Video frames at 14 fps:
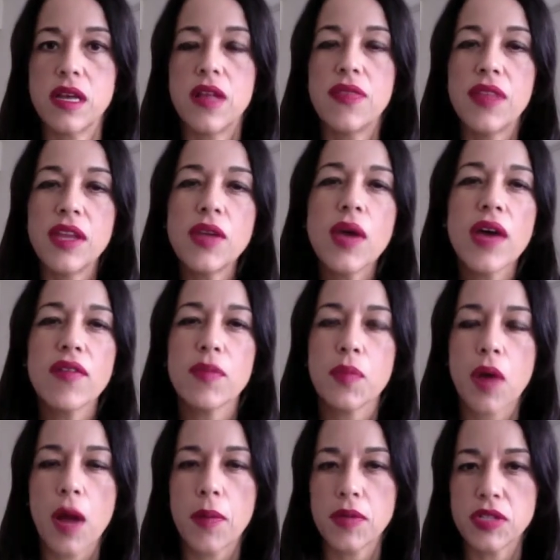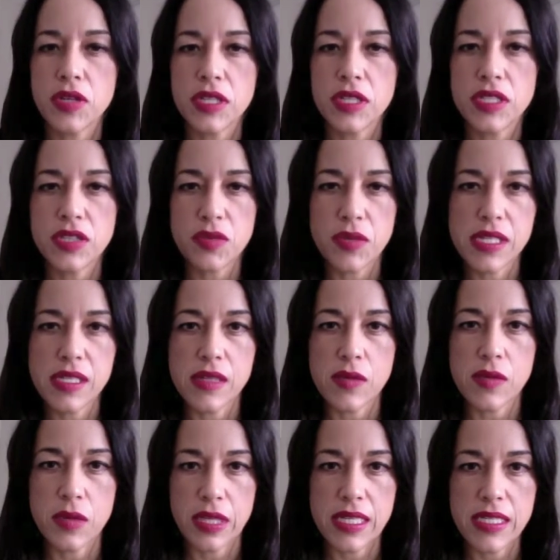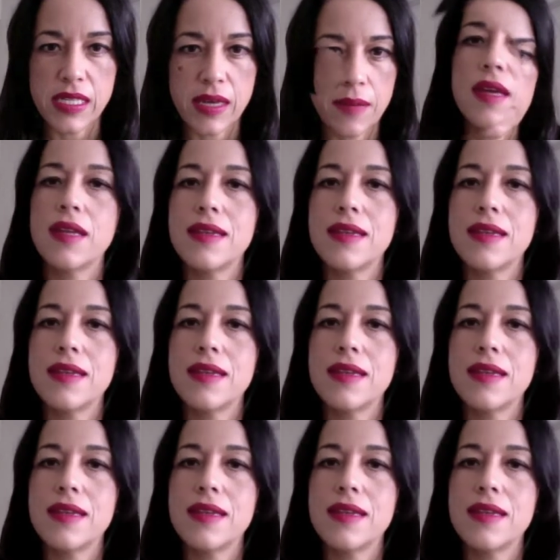then you have an opportunity to release them.